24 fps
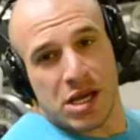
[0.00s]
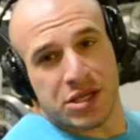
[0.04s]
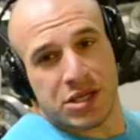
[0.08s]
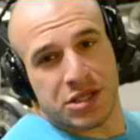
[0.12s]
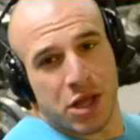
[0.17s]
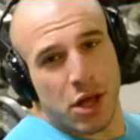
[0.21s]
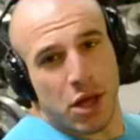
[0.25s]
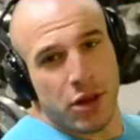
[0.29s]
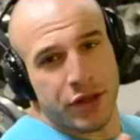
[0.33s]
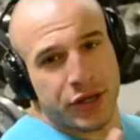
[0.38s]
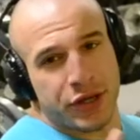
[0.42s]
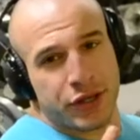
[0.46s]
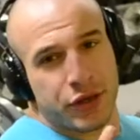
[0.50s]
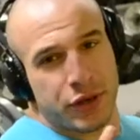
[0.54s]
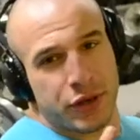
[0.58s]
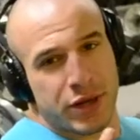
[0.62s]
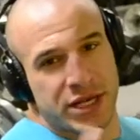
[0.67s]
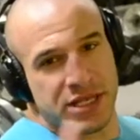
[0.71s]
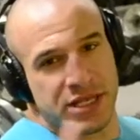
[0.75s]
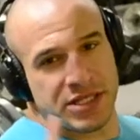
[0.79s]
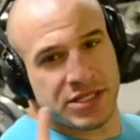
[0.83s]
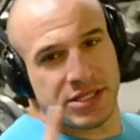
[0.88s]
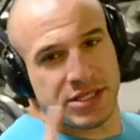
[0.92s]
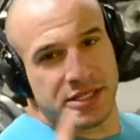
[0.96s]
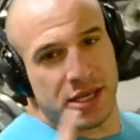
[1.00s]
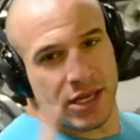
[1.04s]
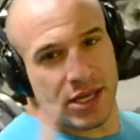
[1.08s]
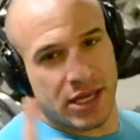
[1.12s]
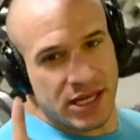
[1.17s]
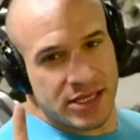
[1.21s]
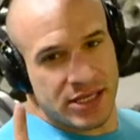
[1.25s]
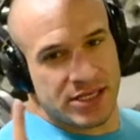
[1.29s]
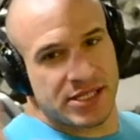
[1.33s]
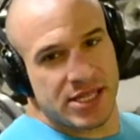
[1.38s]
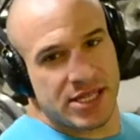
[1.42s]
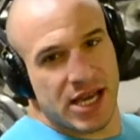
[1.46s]
I slowly increase
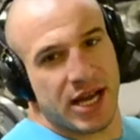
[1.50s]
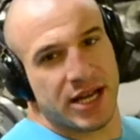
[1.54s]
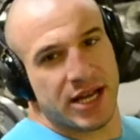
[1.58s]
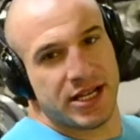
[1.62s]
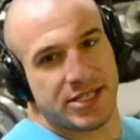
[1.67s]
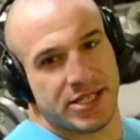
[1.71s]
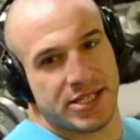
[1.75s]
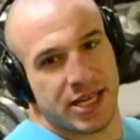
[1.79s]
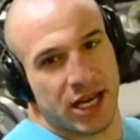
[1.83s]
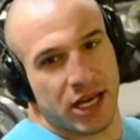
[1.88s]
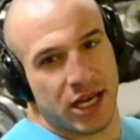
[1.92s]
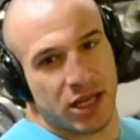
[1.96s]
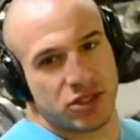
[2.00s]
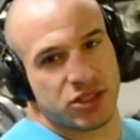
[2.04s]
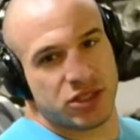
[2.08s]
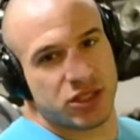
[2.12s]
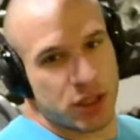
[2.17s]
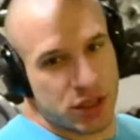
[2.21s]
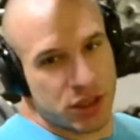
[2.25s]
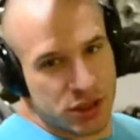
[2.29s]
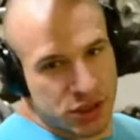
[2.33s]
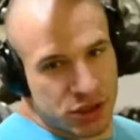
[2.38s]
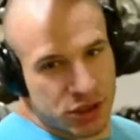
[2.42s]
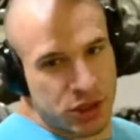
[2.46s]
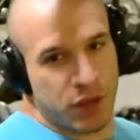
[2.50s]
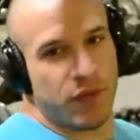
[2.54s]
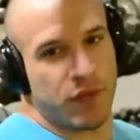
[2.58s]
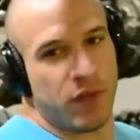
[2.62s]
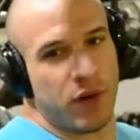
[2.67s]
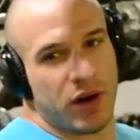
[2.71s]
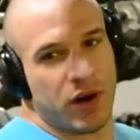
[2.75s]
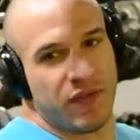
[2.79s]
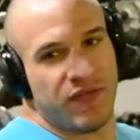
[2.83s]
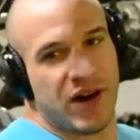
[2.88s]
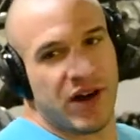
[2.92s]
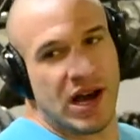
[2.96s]
each set of 10. So it's
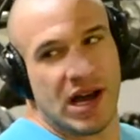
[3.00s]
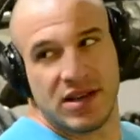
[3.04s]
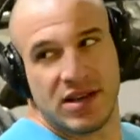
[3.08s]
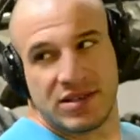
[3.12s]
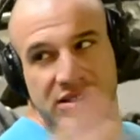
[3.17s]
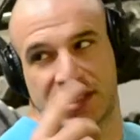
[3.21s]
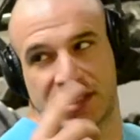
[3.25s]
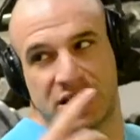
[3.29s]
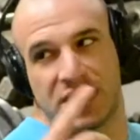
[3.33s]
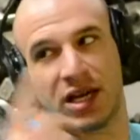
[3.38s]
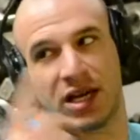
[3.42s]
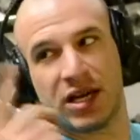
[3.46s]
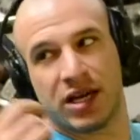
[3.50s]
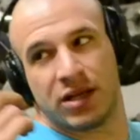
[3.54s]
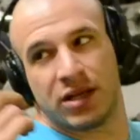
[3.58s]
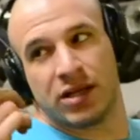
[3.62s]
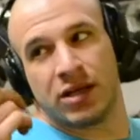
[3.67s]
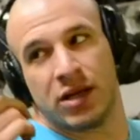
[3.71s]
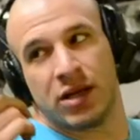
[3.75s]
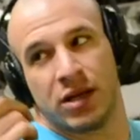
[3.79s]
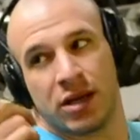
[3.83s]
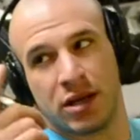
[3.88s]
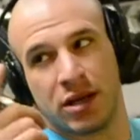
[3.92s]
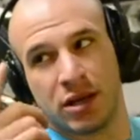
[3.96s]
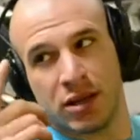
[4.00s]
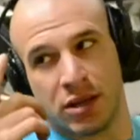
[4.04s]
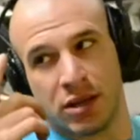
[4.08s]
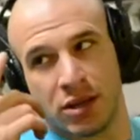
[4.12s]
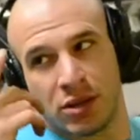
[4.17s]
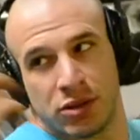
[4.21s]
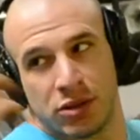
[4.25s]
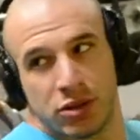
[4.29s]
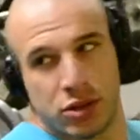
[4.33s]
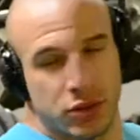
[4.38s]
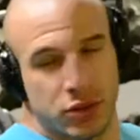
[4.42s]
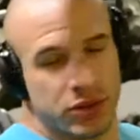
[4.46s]
245s, 10,
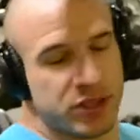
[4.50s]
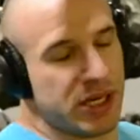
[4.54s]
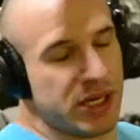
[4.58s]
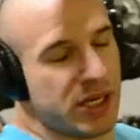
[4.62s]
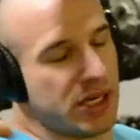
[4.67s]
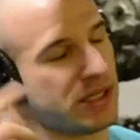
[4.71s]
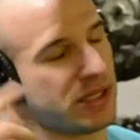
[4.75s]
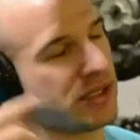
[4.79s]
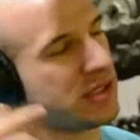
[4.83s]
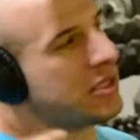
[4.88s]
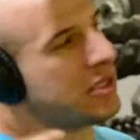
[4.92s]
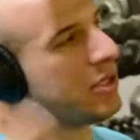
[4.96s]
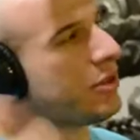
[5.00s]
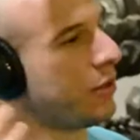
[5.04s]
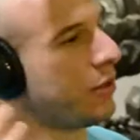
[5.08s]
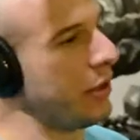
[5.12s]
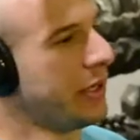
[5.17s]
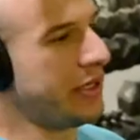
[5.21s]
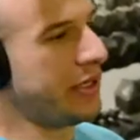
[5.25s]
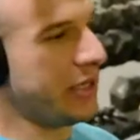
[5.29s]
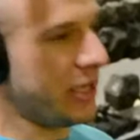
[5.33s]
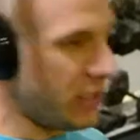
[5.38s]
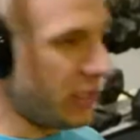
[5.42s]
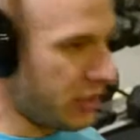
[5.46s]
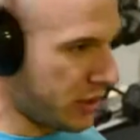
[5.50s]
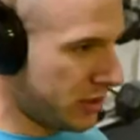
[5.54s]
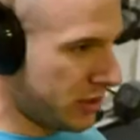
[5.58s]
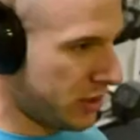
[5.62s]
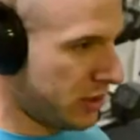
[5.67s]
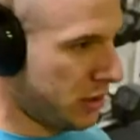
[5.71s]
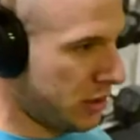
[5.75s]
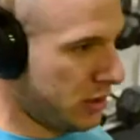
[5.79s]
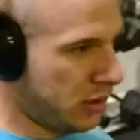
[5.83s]
210s, 310s.